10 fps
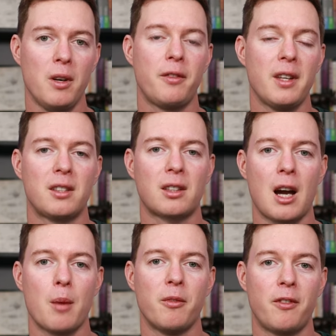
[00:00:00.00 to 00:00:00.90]
with this
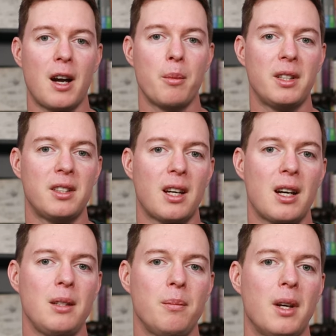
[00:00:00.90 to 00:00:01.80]
carbon fibre
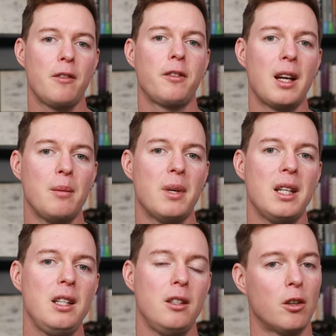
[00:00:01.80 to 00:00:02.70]
design. If, like
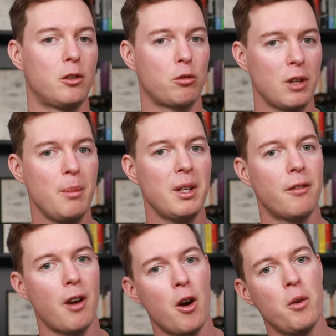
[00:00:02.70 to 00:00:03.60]
me, you're
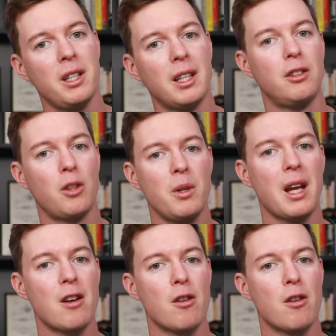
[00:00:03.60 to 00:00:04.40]
dreaming of owning and doing